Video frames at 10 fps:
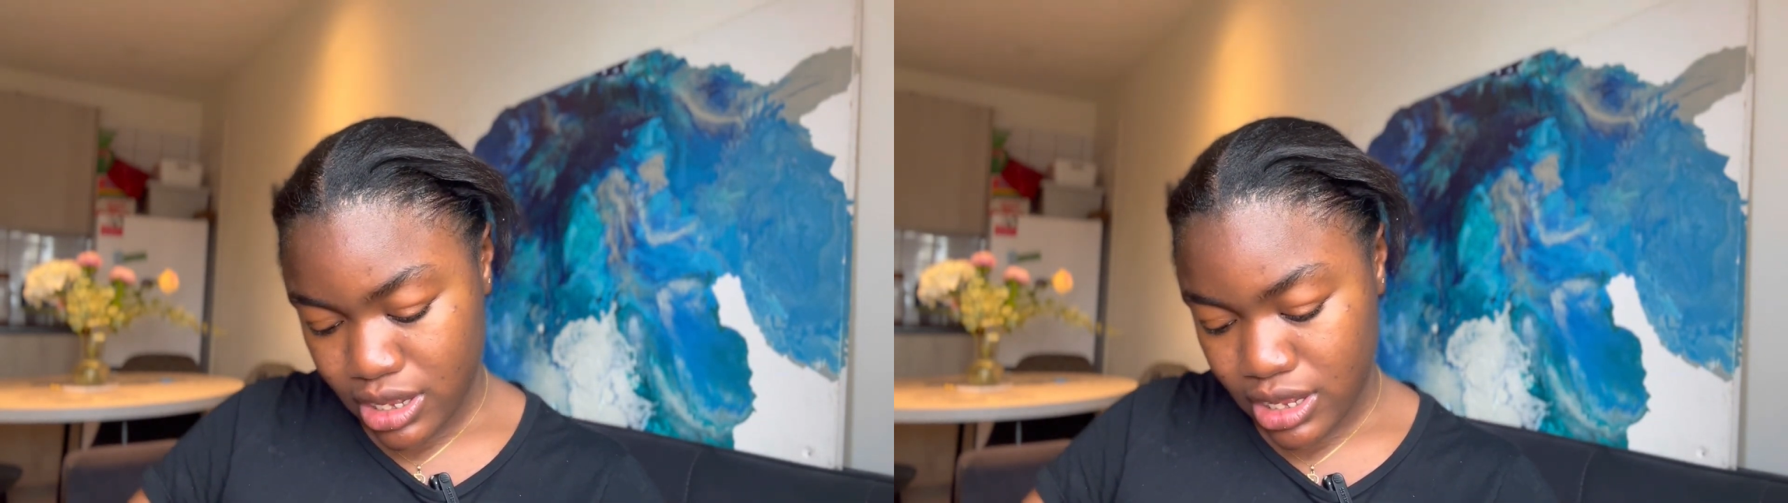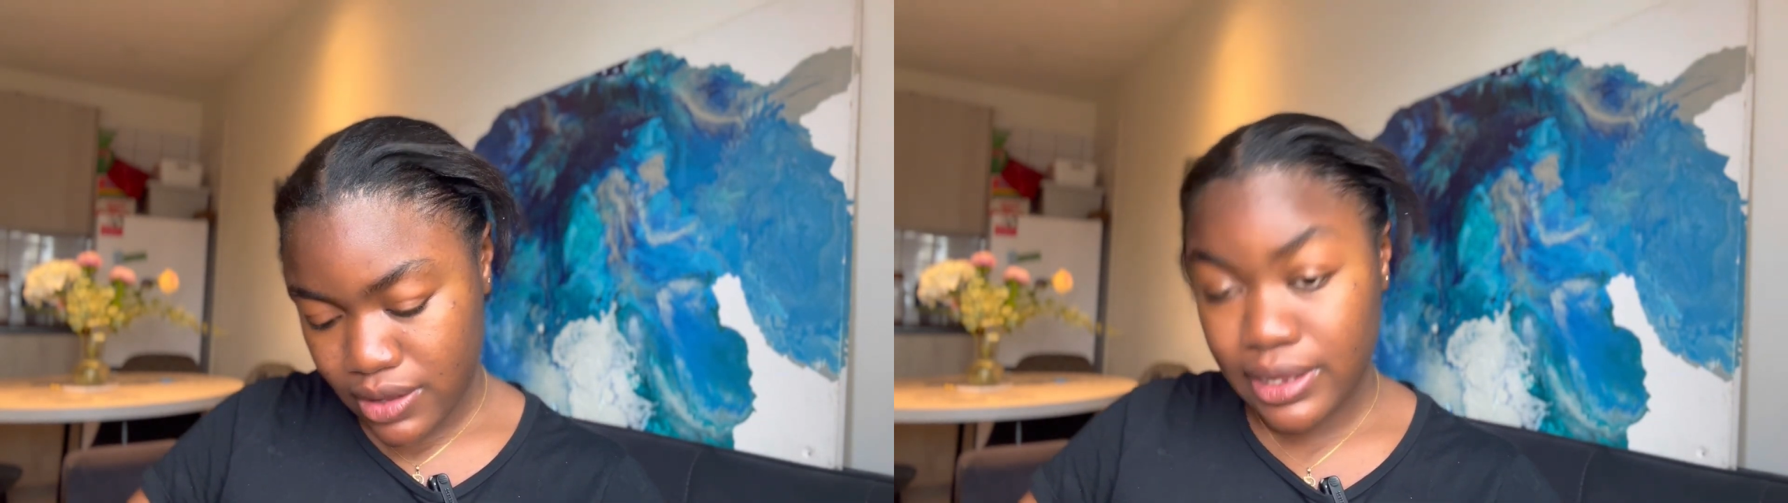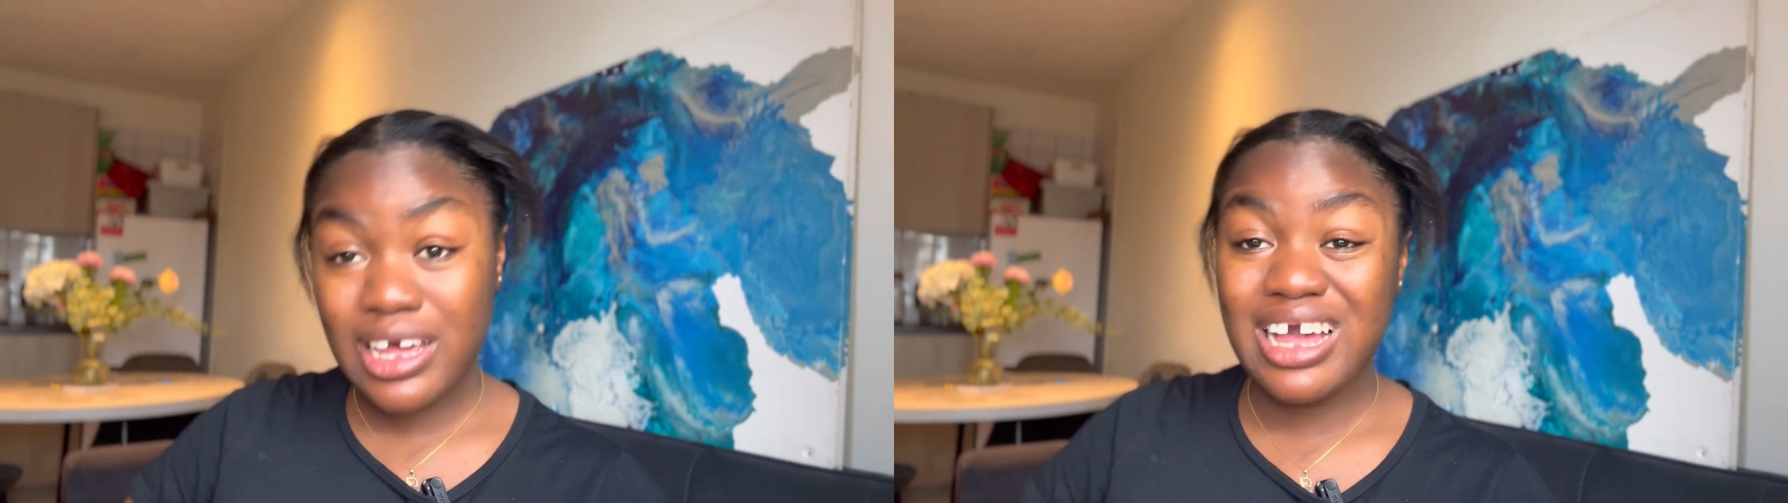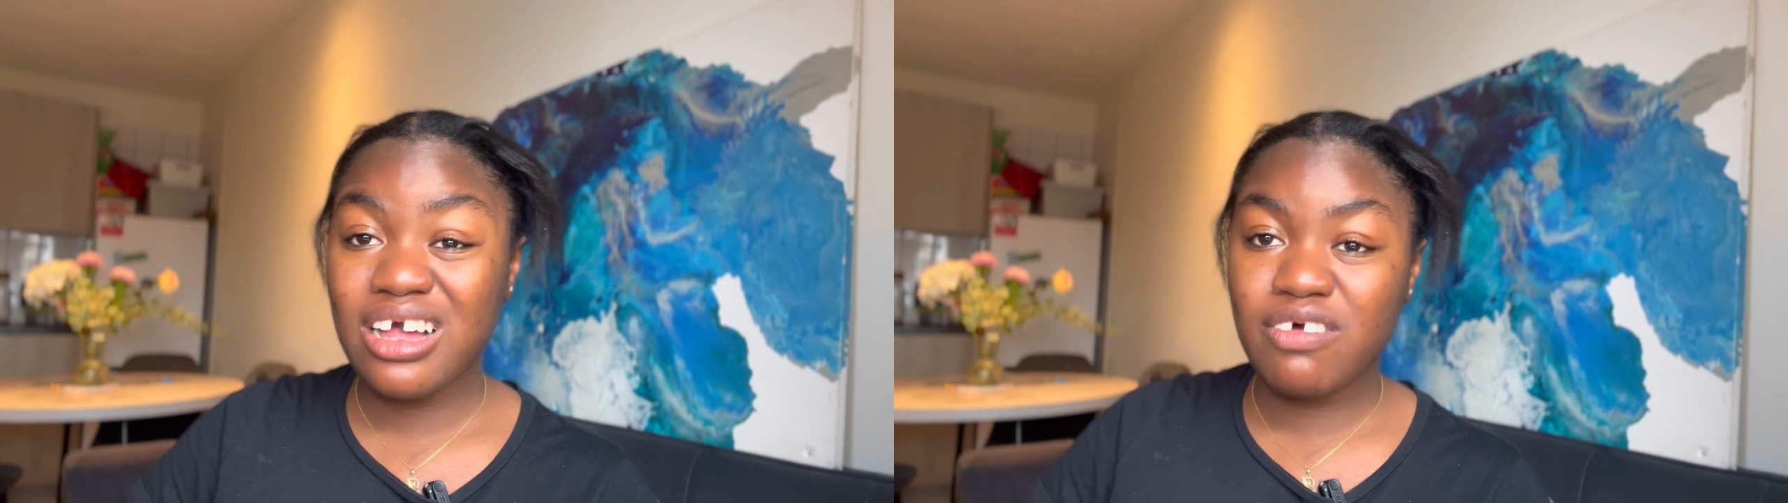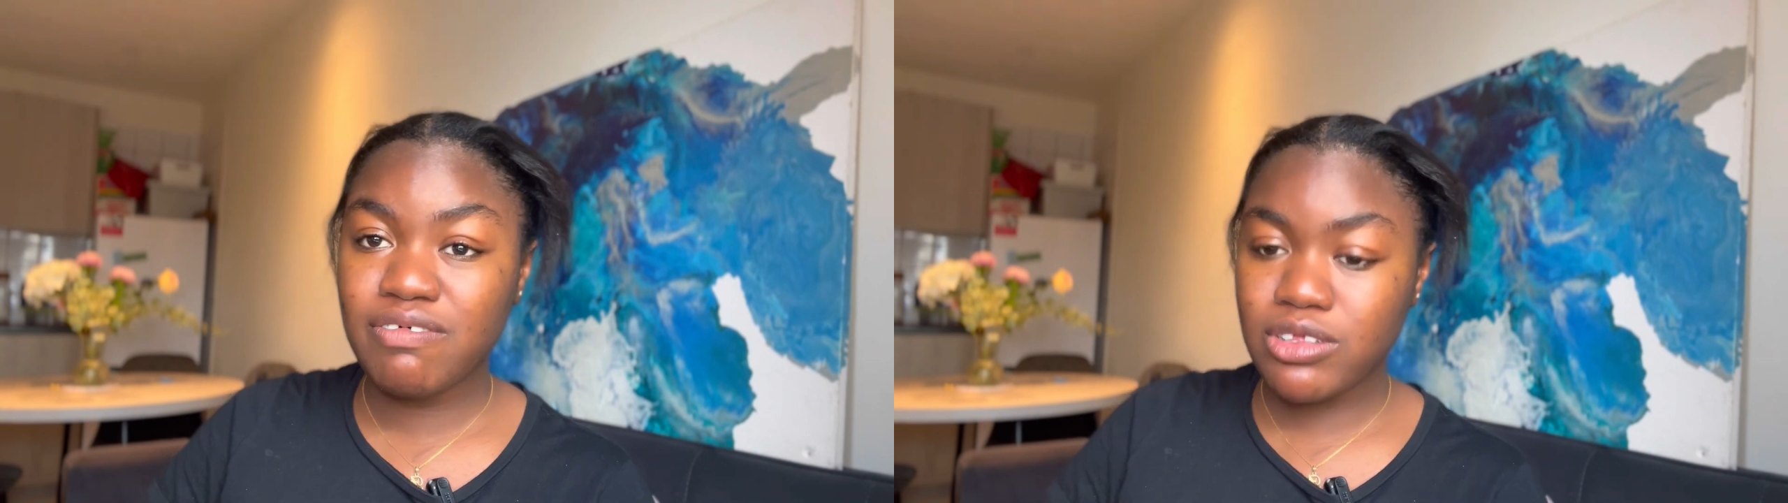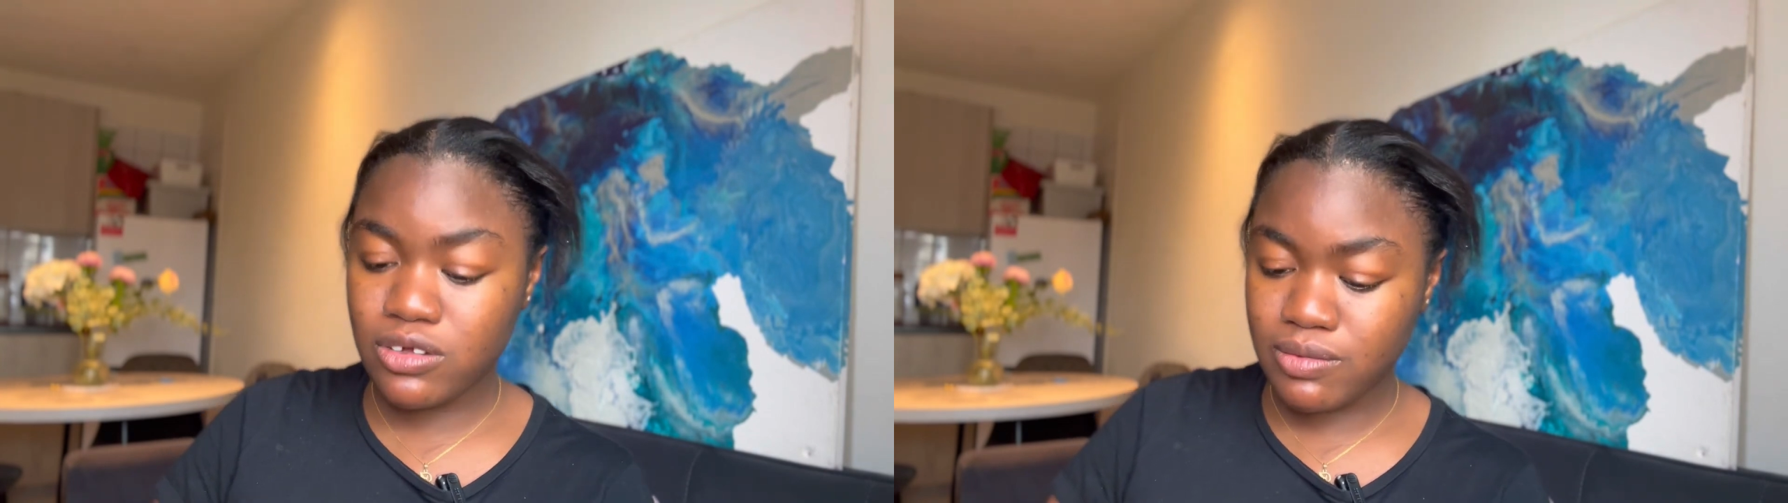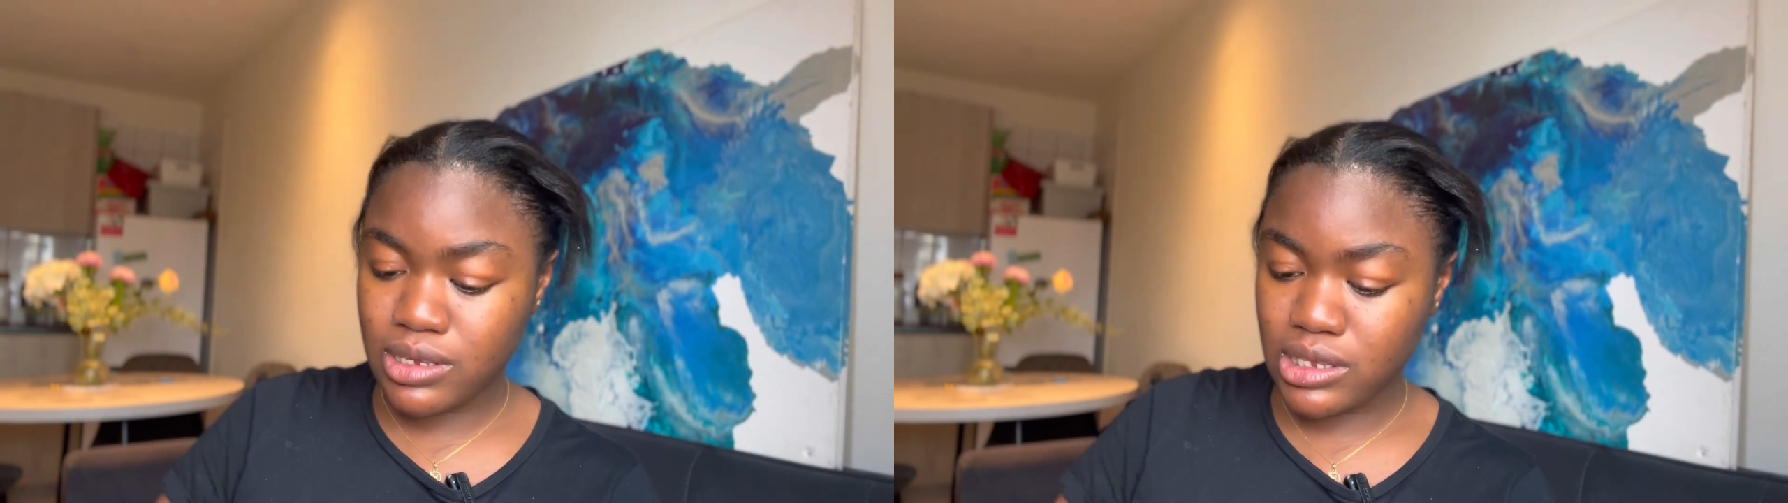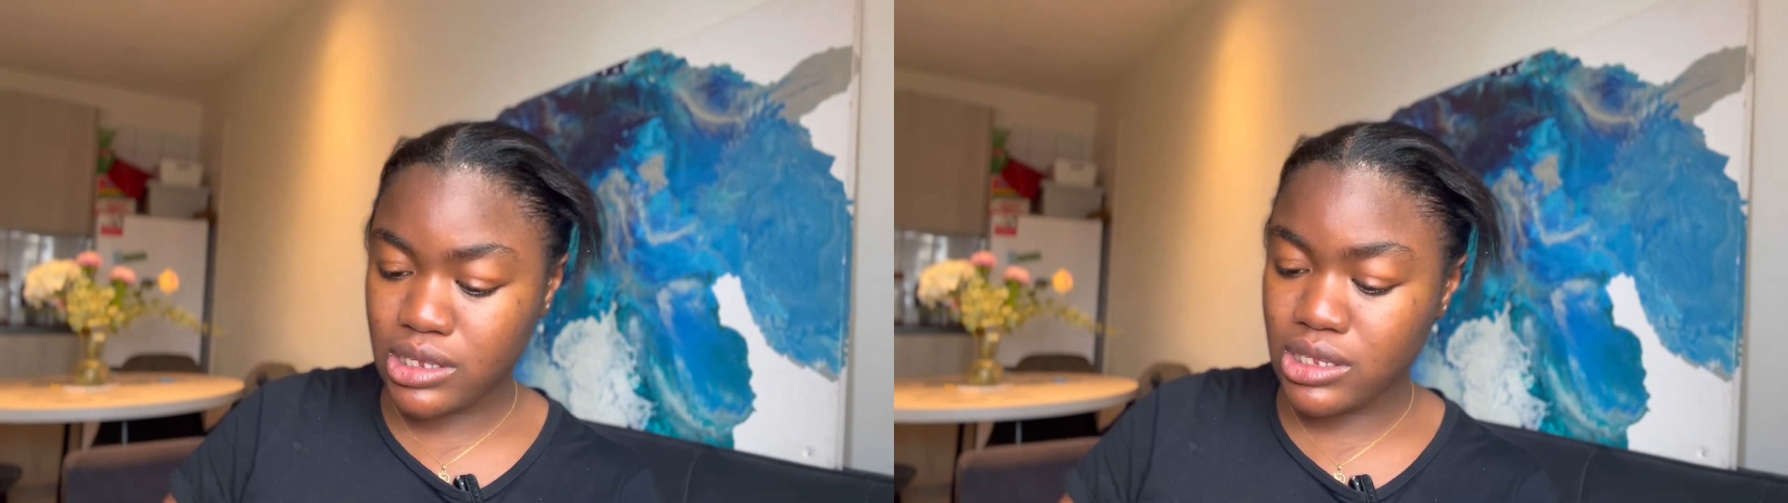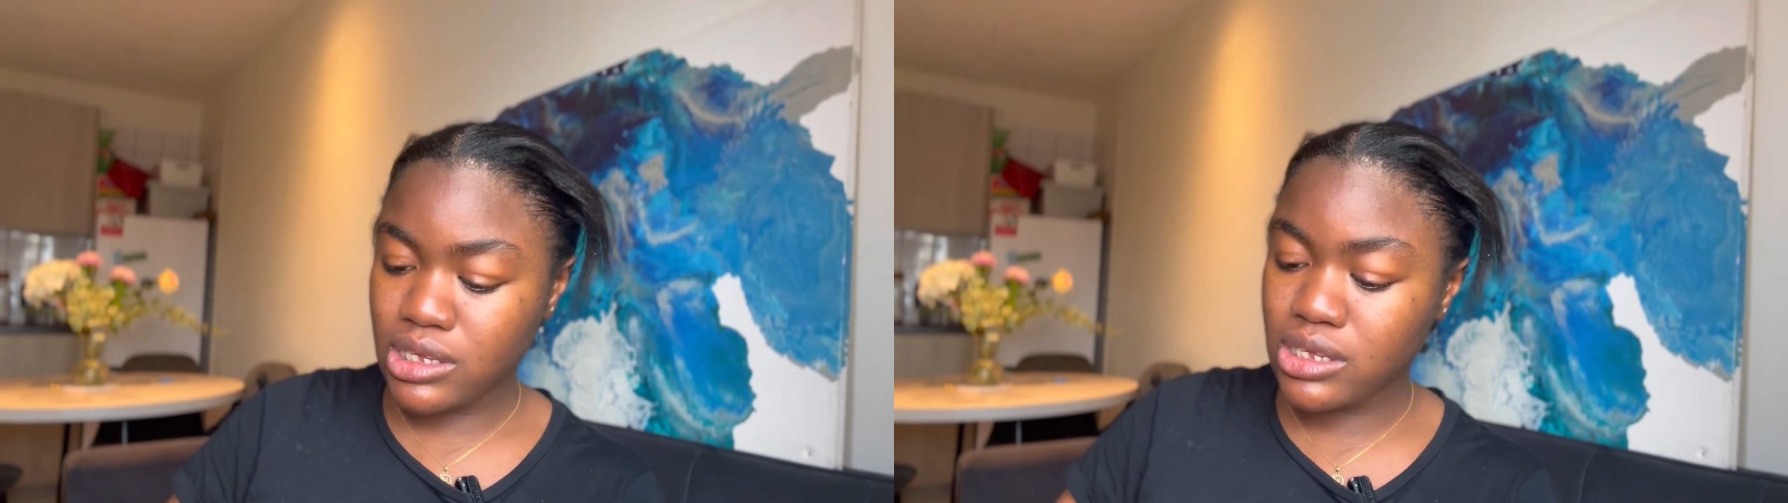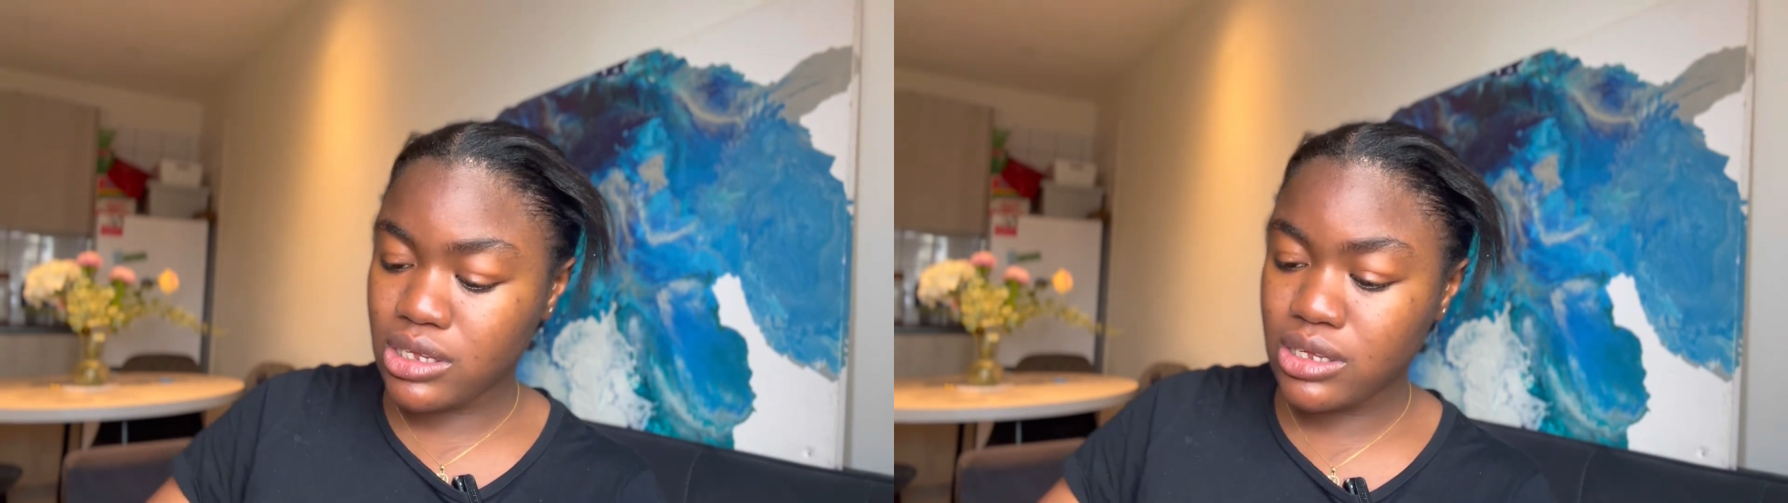I'll get a hang of it, obviously.